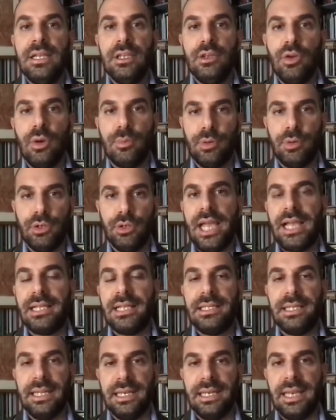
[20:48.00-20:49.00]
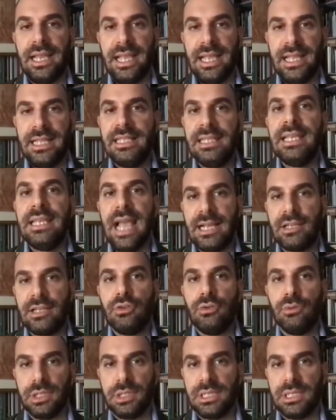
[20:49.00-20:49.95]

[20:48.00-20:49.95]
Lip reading: you're projected in the actual